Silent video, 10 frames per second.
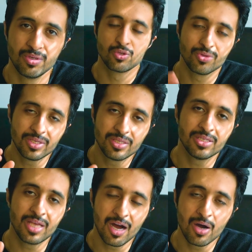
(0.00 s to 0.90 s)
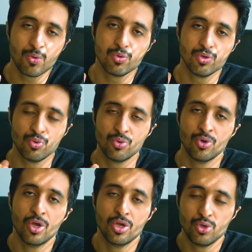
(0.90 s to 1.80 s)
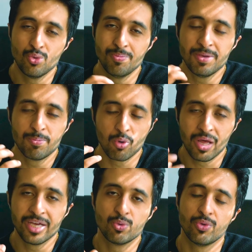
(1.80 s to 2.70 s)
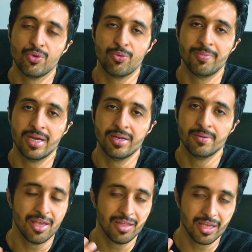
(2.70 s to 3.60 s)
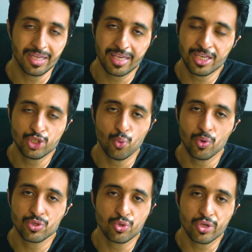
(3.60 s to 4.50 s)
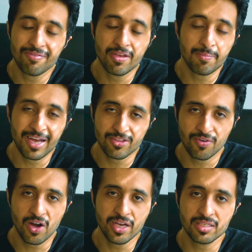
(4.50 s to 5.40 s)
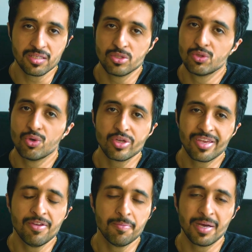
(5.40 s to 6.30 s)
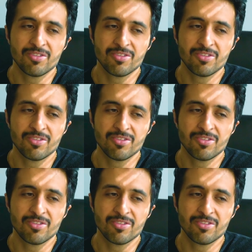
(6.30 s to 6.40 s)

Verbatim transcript: So this is how you you be polite with your man. In case you want to give him advice, don't give him